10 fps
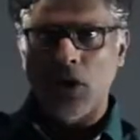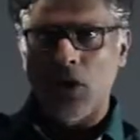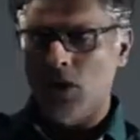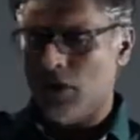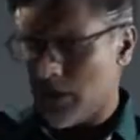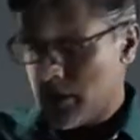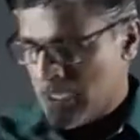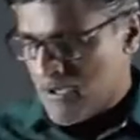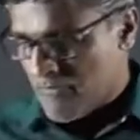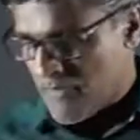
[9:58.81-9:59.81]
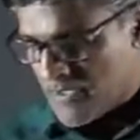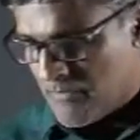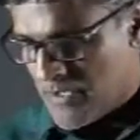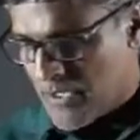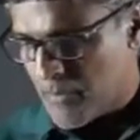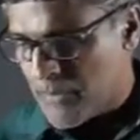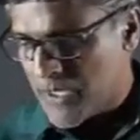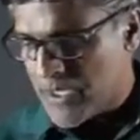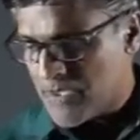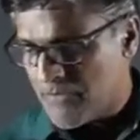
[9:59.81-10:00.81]
block when we
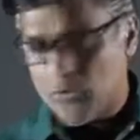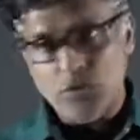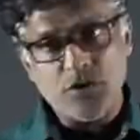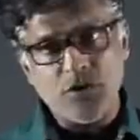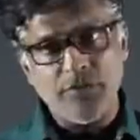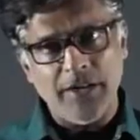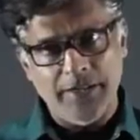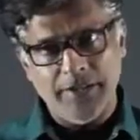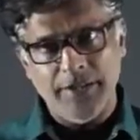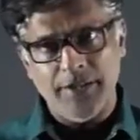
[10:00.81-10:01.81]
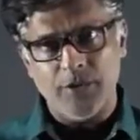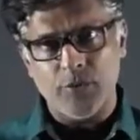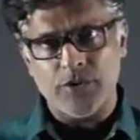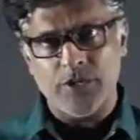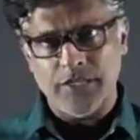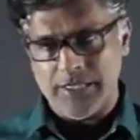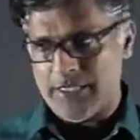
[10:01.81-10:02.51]
apply a force of 80 Newton